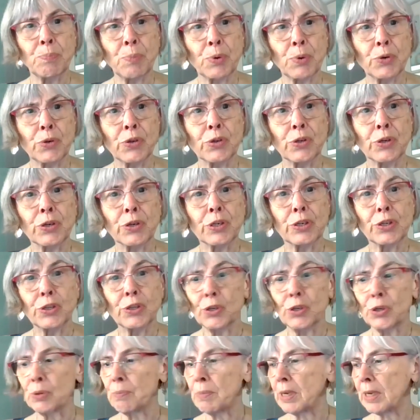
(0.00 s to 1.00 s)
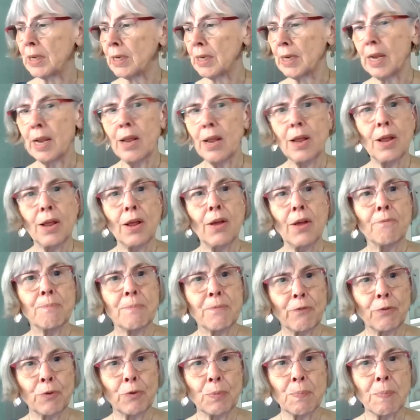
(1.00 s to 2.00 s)
for personal discernment,
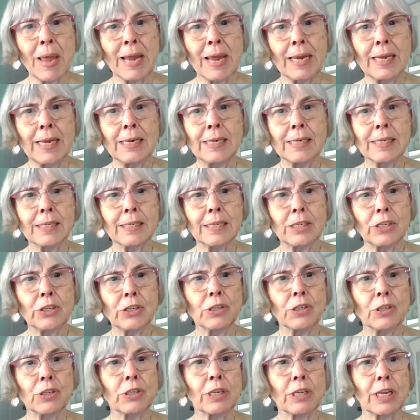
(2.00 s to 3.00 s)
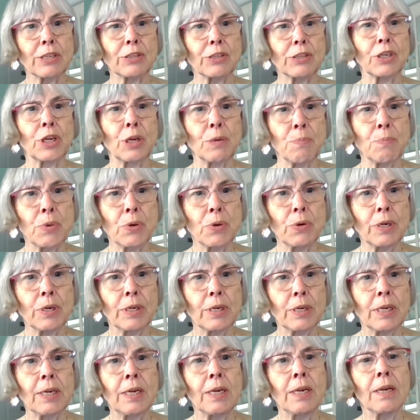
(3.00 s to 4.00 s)
for making decisions as a
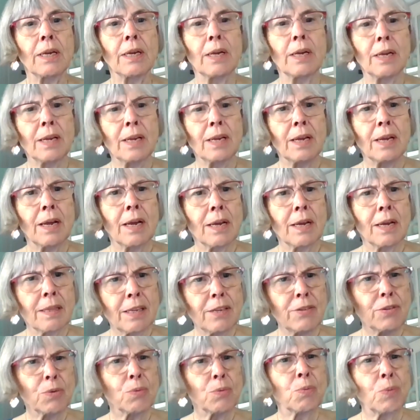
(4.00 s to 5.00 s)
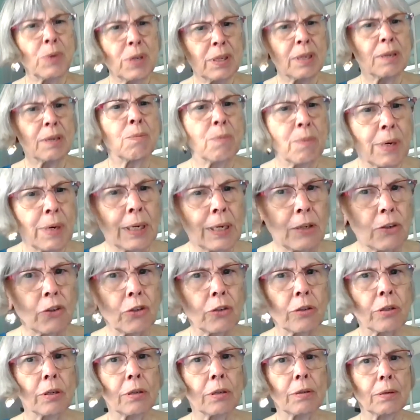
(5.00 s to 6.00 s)
community, these are really
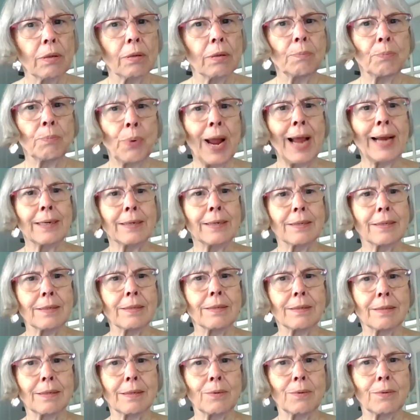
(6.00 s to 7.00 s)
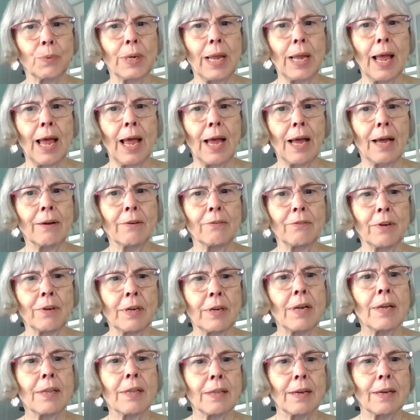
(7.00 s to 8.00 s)
rich practices that we have
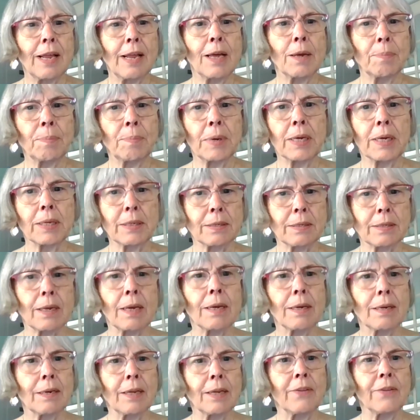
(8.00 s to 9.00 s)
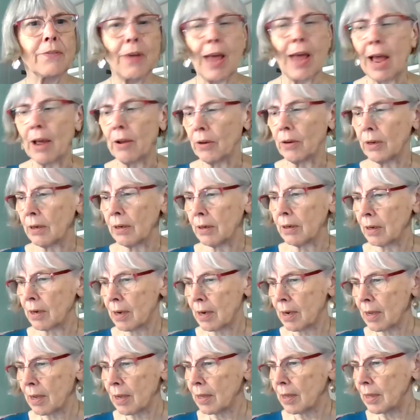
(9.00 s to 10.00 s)
that help us live out
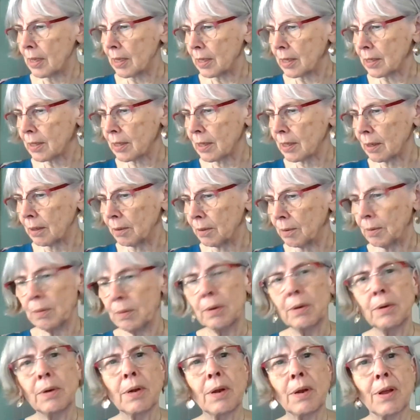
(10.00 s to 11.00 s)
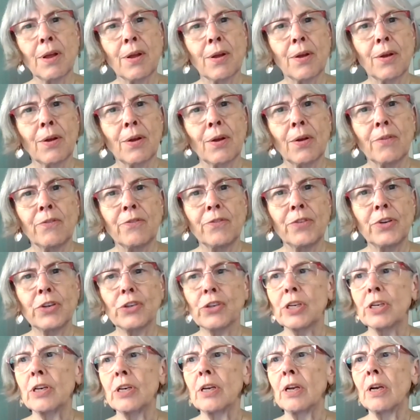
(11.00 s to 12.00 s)
this
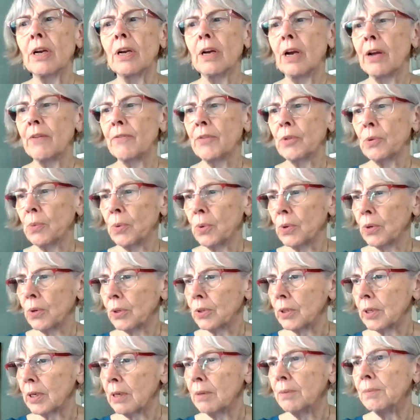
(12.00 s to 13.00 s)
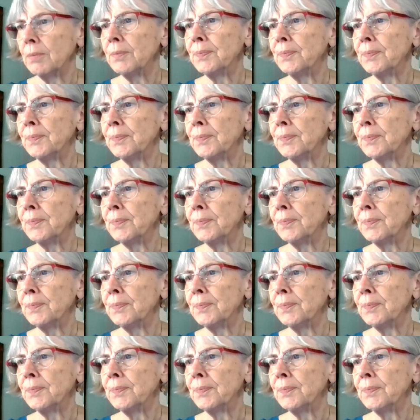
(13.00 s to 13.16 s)
vision of the world.